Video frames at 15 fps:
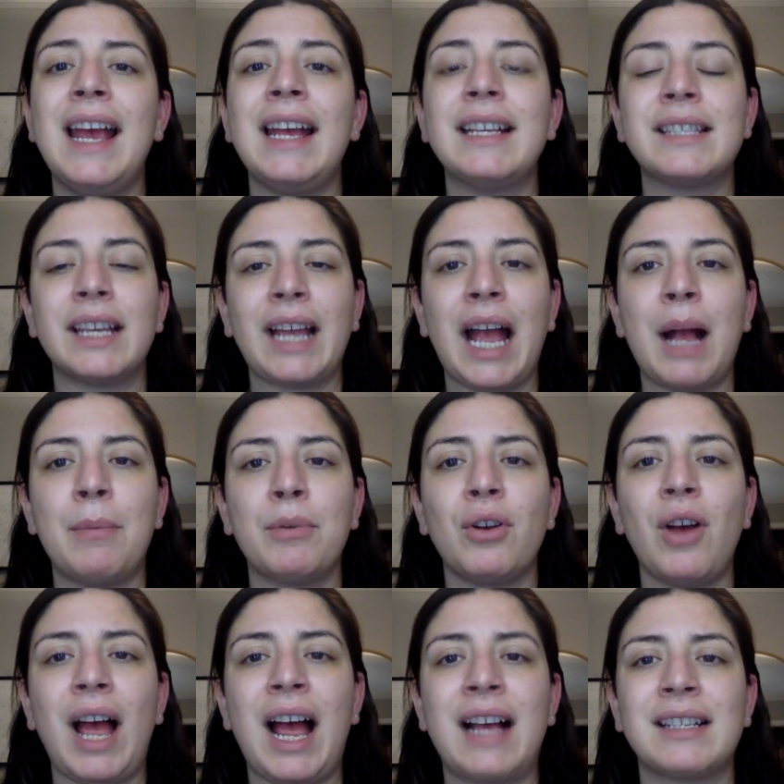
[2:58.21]
is the
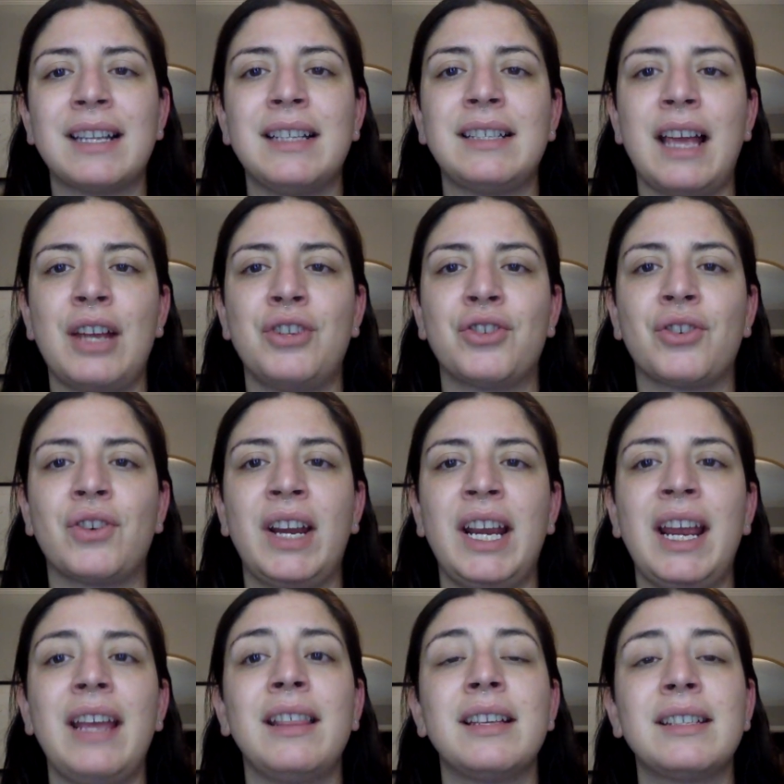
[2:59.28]
capital assets entry
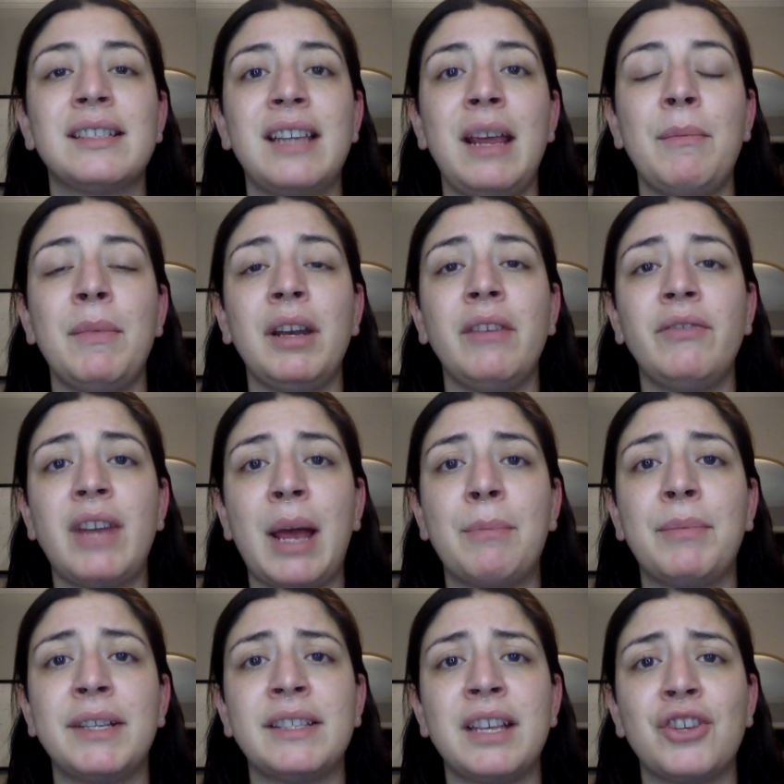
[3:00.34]
in the statement of
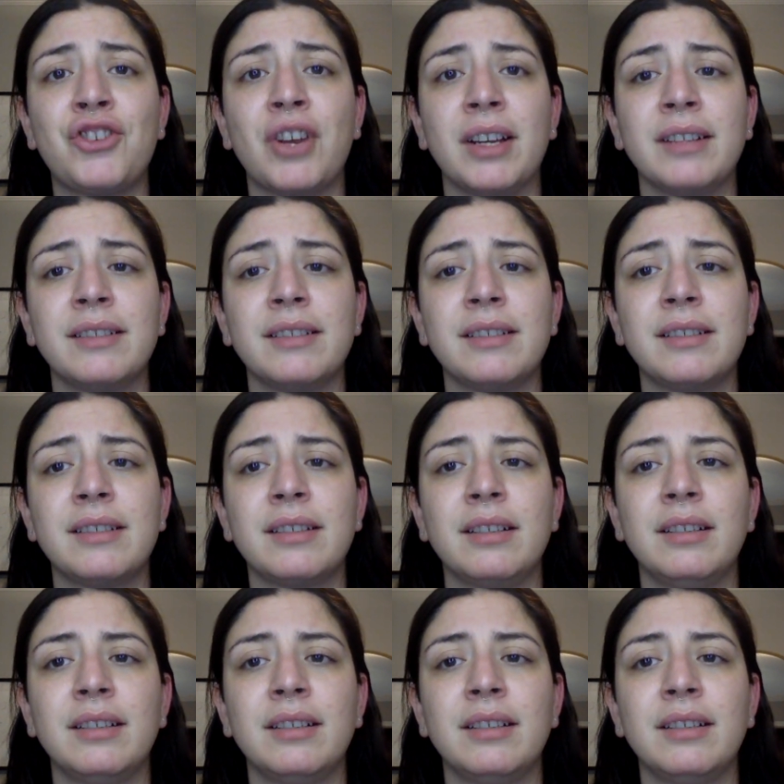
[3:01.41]
net positions.